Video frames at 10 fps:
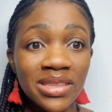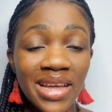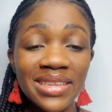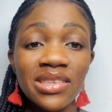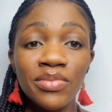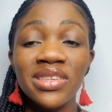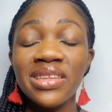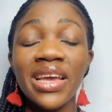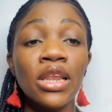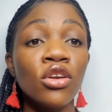That's a
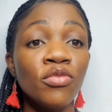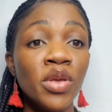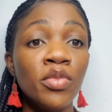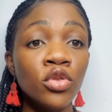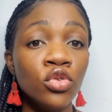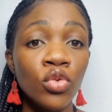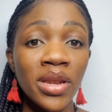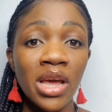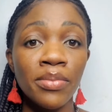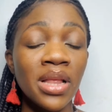mistake a lot of people do when
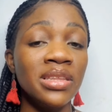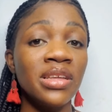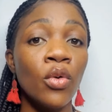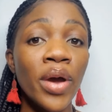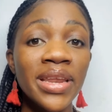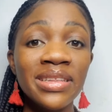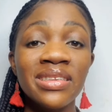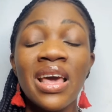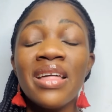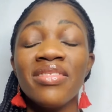they're planning their weddings.
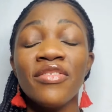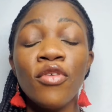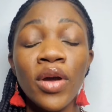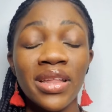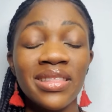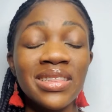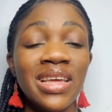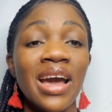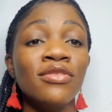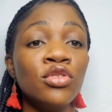They forget that they
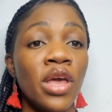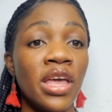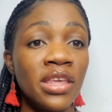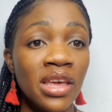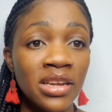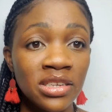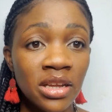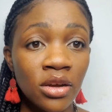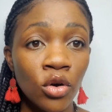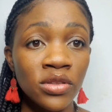have to engage
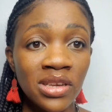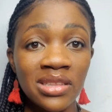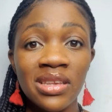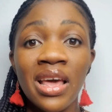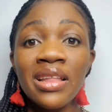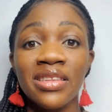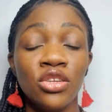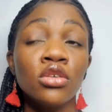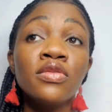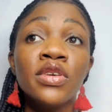the audience. They
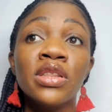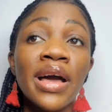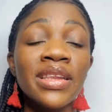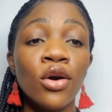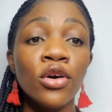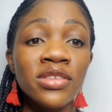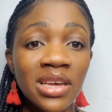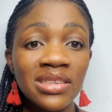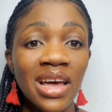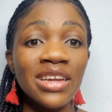just feel like the
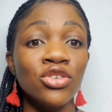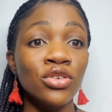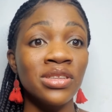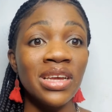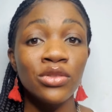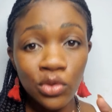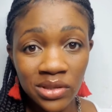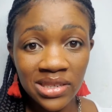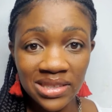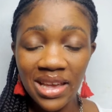audience are just there to
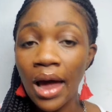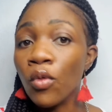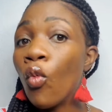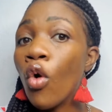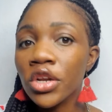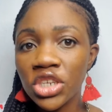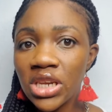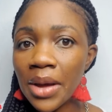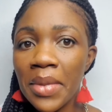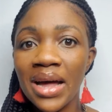sit and watch
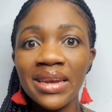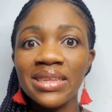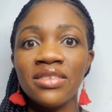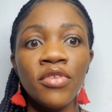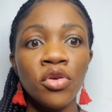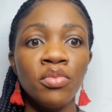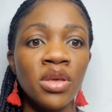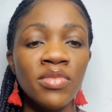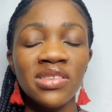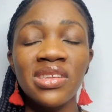them. And that's a very
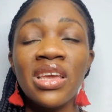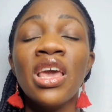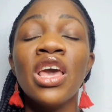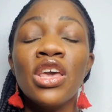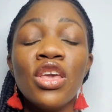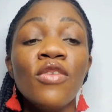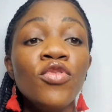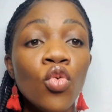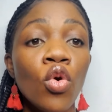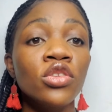big mistake. If
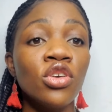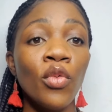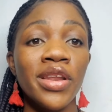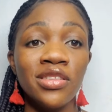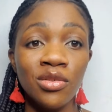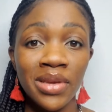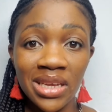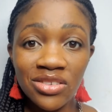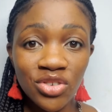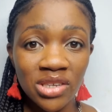you want your wedding to be
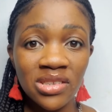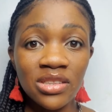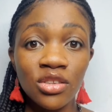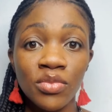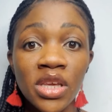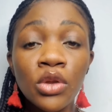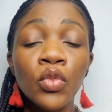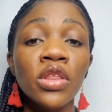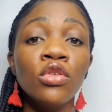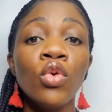interesting to begin
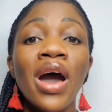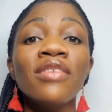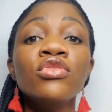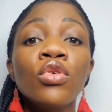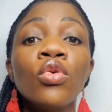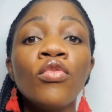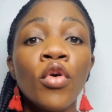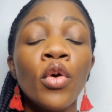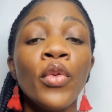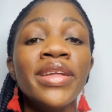with, you have to look for
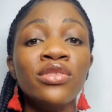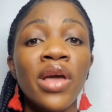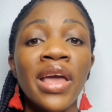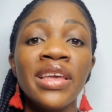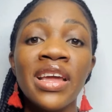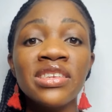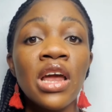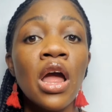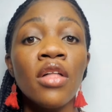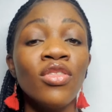a way to engage
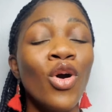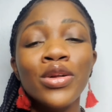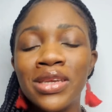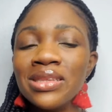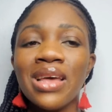the audience.